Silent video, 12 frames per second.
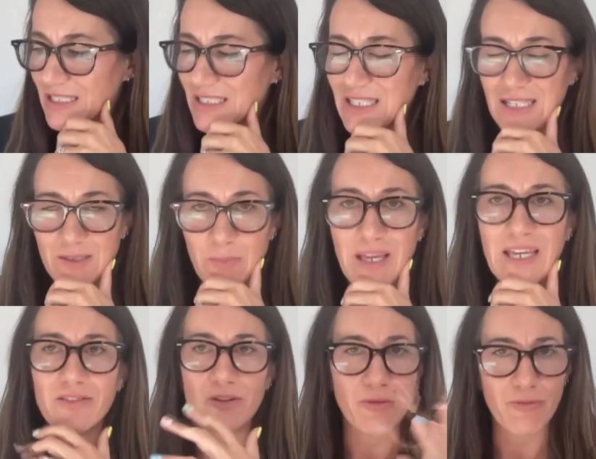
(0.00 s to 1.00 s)

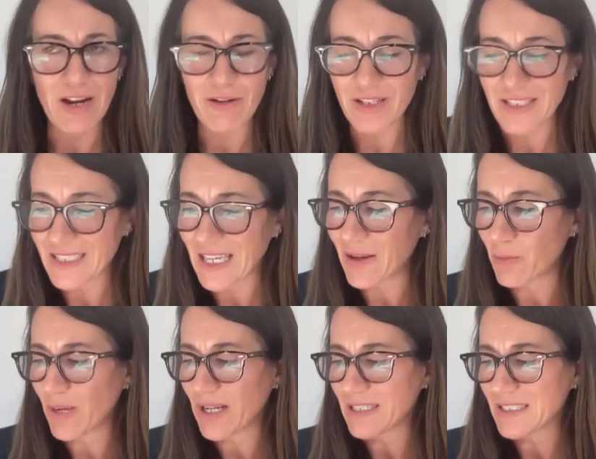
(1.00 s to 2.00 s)
6B, and there are various
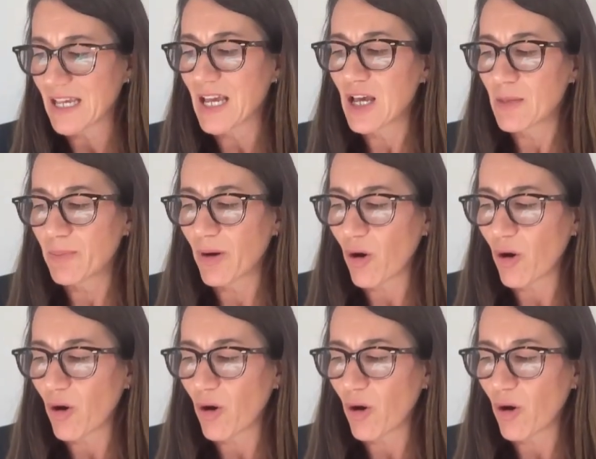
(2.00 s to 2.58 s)
gateways, but